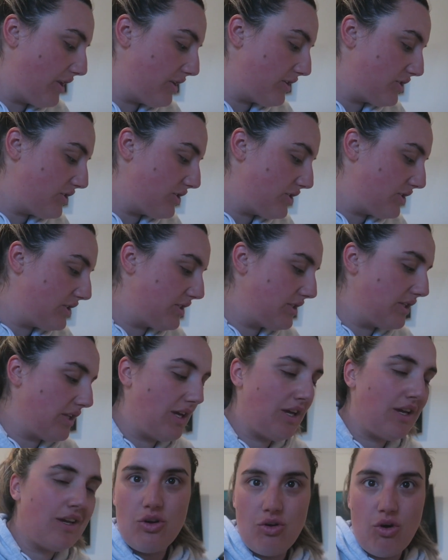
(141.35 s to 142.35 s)
it's just
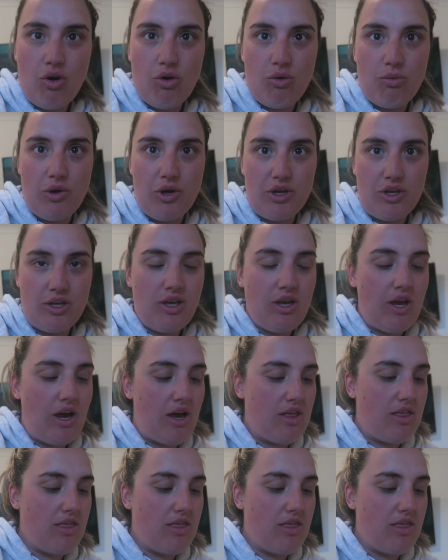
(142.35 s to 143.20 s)
like not working i